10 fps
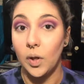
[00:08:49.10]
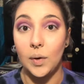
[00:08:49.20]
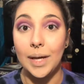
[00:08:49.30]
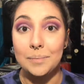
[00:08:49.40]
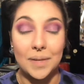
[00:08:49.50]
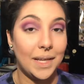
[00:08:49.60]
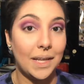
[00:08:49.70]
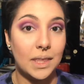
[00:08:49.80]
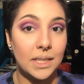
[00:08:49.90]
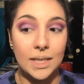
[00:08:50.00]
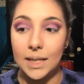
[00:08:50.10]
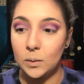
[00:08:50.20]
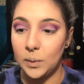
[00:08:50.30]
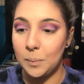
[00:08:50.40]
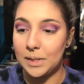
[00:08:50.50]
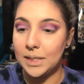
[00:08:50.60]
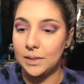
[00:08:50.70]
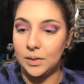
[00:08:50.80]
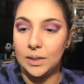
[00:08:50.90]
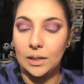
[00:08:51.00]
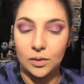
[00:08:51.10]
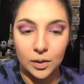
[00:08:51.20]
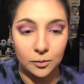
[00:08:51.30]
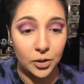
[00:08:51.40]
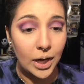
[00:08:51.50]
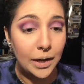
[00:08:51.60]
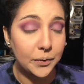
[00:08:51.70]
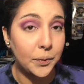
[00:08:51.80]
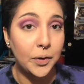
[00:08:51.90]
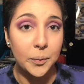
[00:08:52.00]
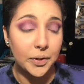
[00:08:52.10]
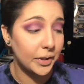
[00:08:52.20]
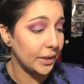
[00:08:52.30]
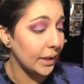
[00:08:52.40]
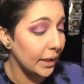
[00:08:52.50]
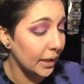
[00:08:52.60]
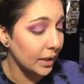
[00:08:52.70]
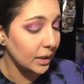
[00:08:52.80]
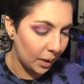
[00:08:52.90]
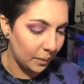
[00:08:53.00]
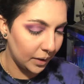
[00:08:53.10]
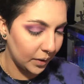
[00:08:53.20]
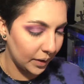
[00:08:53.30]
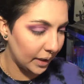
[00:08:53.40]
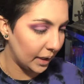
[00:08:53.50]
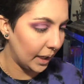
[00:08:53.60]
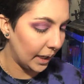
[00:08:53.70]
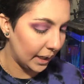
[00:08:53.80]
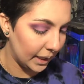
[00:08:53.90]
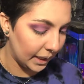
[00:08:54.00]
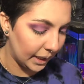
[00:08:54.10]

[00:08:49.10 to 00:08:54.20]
Okay, and I think that's pretty much it. So that's good for contour. We're good there. I'm gonna go ahead and add